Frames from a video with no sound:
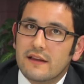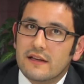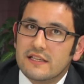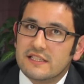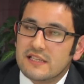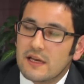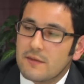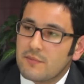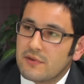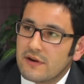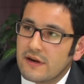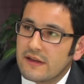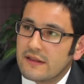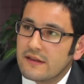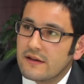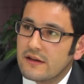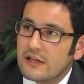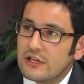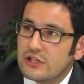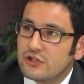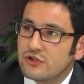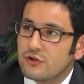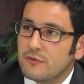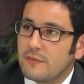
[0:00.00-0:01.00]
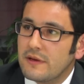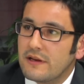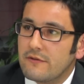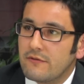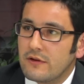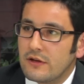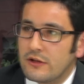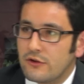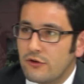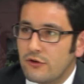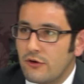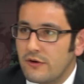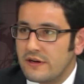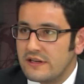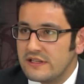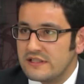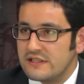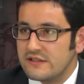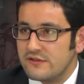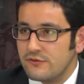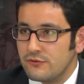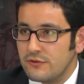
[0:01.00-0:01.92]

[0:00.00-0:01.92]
separate the issue between Turkey's